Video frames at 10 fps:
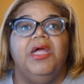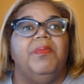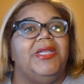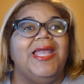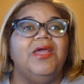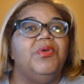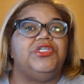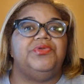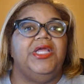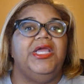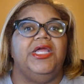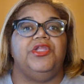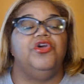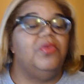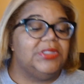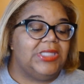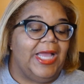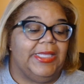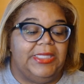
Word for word: but that ain't what you did you was like